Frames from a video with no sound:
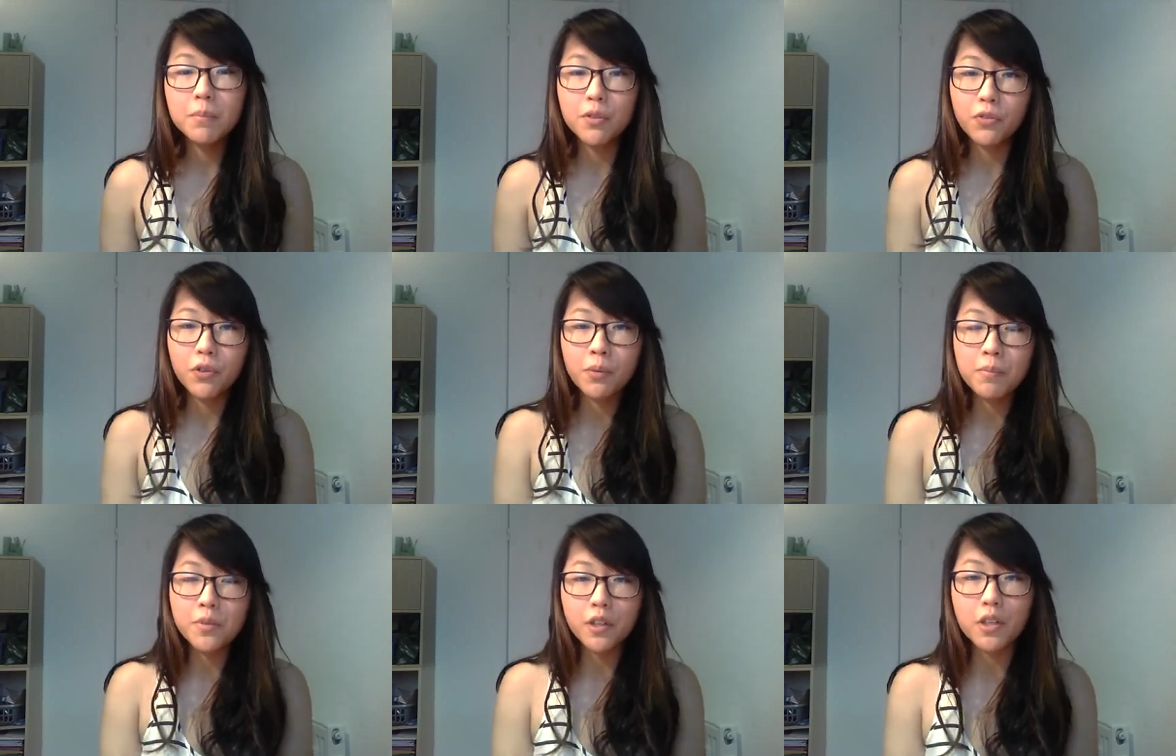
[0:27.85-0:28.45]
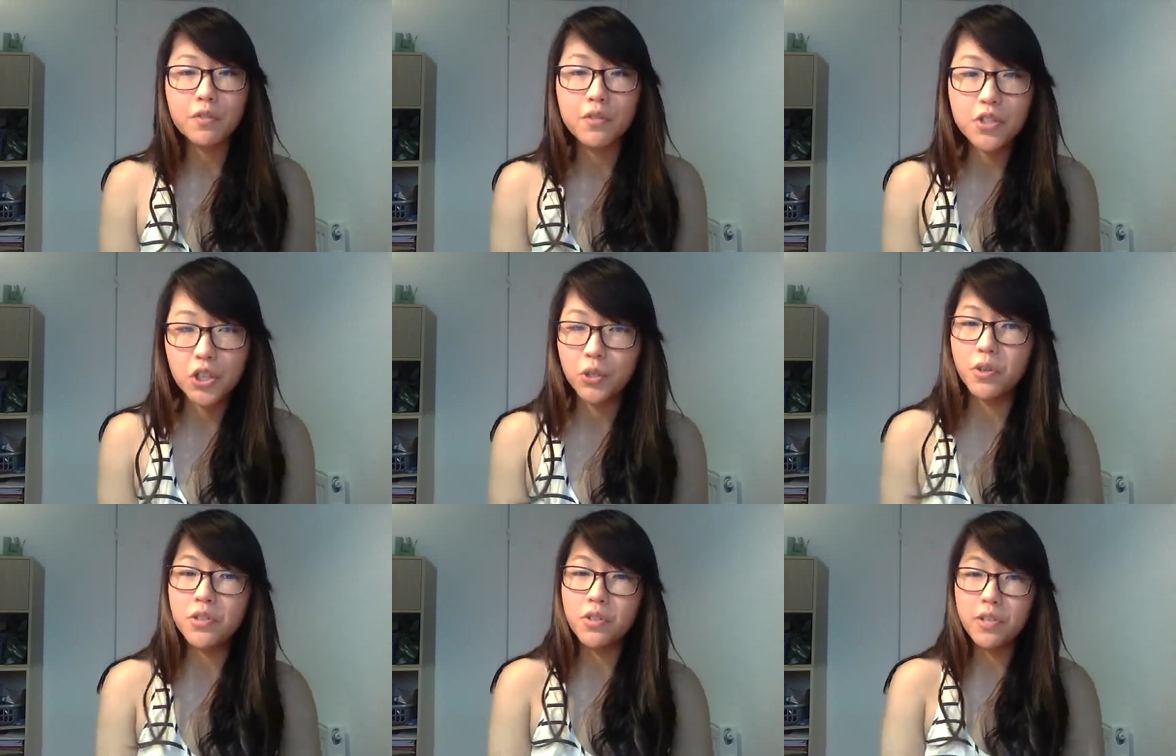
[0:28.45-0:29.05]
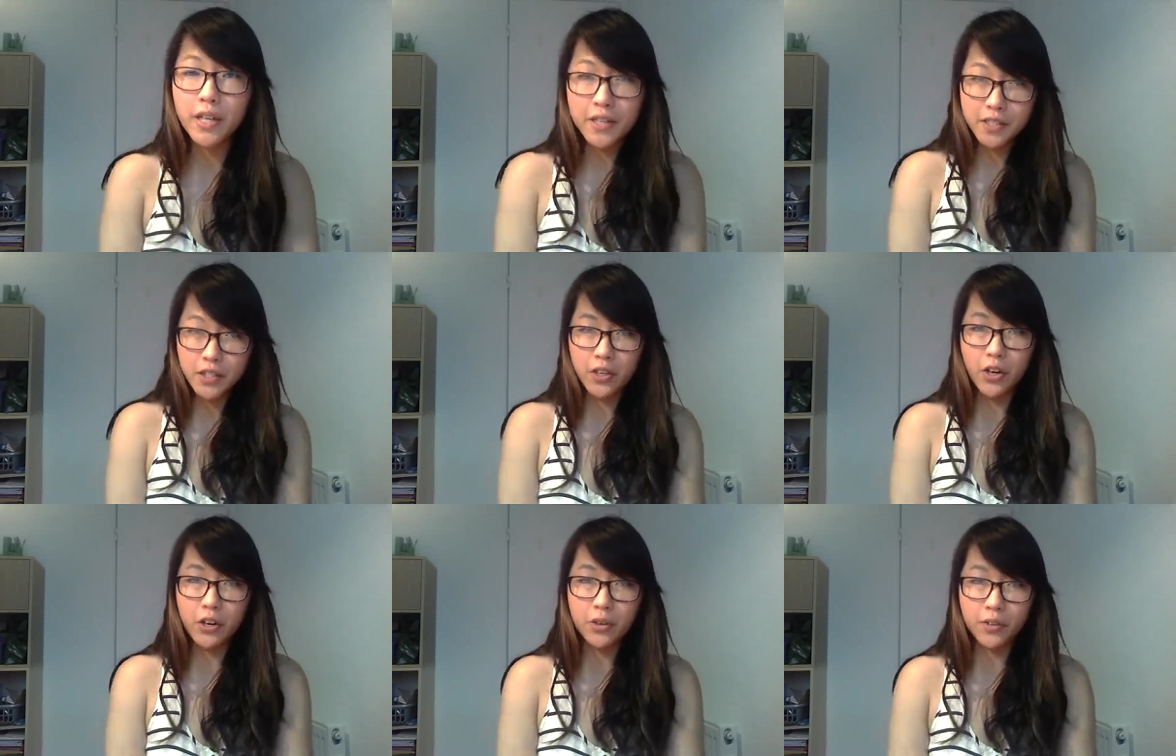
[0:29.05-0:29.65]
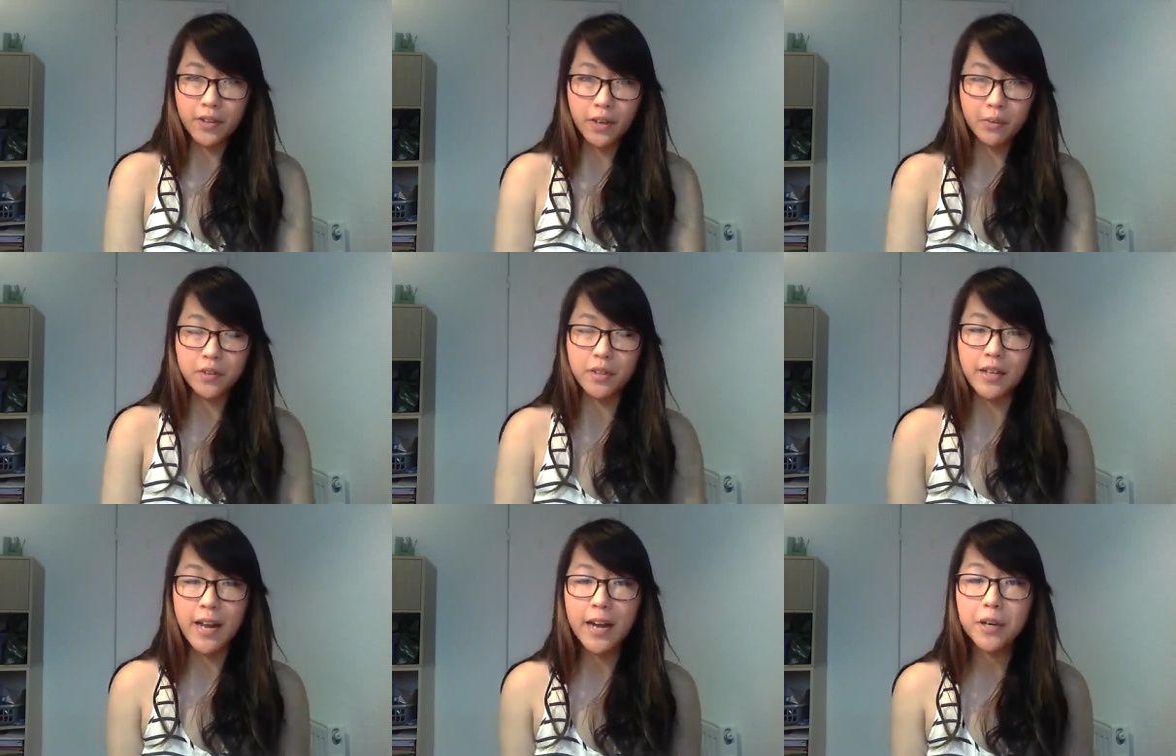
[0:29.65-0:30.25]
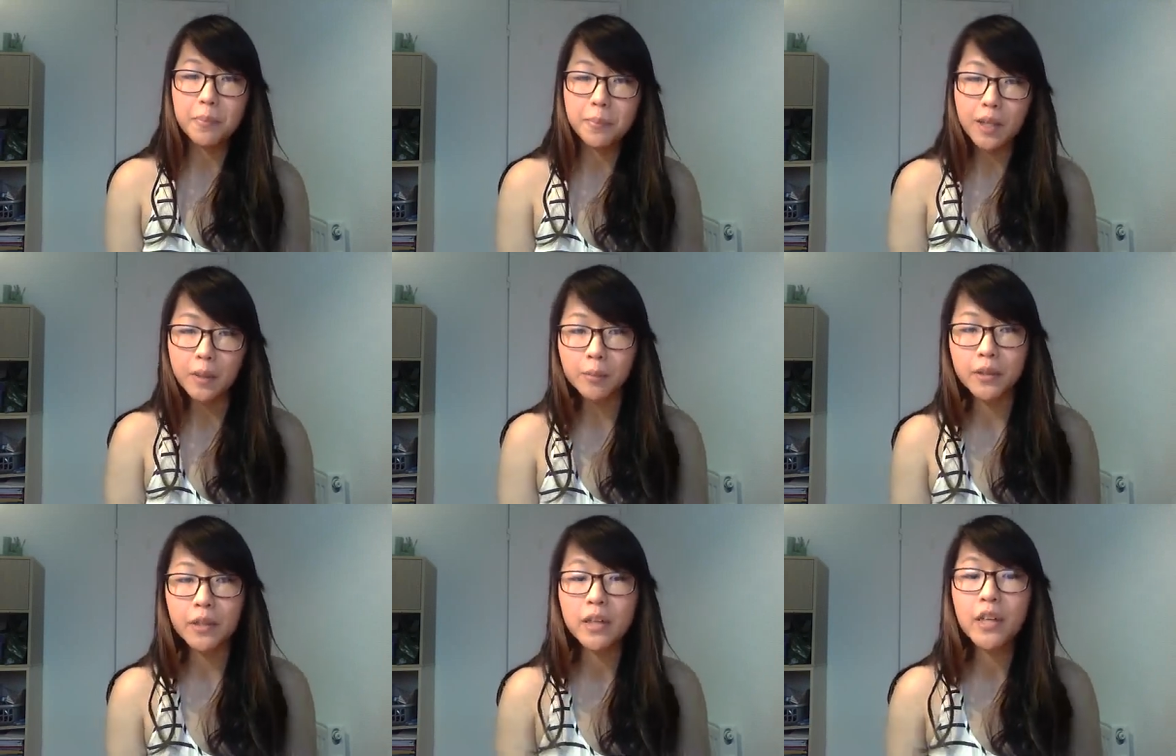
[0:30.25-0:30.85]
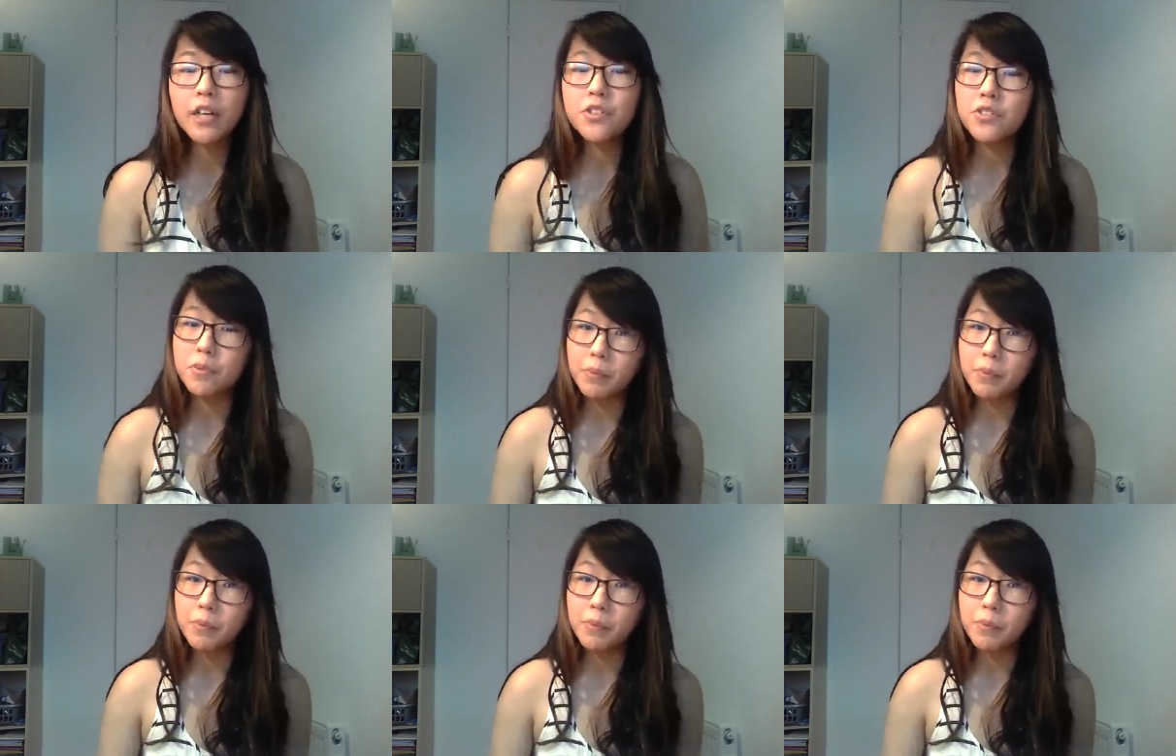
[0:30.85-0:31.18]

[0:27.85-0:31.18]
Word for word: performed over 200 years ago that would allow Bieber